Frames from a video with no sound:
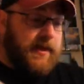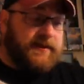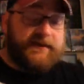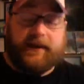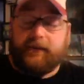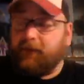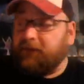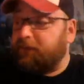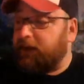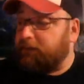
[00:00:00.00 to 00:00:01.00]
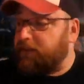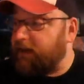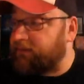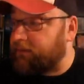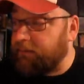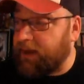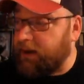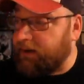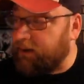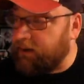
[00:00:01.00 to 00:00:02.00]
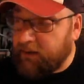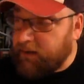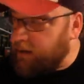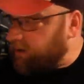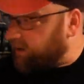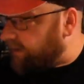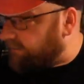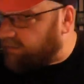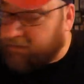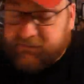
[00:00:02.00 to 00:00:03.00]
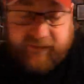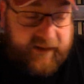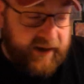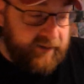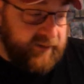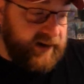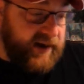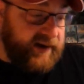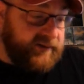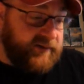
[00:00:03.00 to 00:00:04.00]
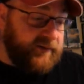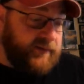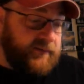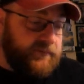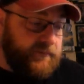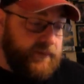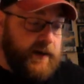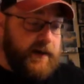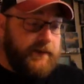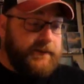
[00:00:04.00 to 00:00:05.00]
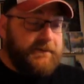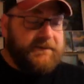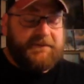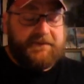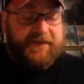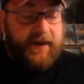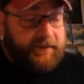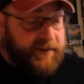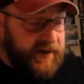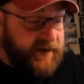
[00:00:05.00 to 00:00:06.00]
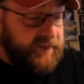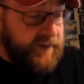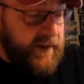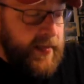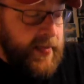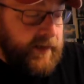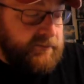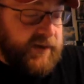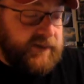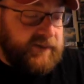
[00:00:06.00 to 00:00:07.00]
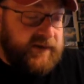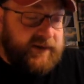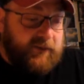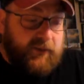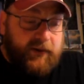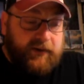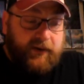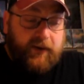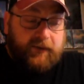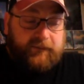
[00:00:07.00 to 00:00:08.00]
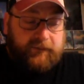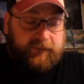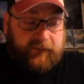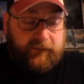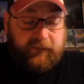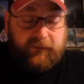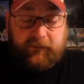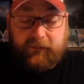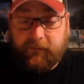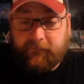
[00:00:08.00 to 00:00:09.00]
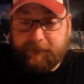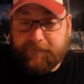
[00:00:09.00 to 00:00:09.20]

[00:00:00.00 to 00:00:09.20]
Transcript: Like I said, worst pick, Plastic Man. Cover goes to that Green Lantern, number 50, I believe. Mary Jane Award goes to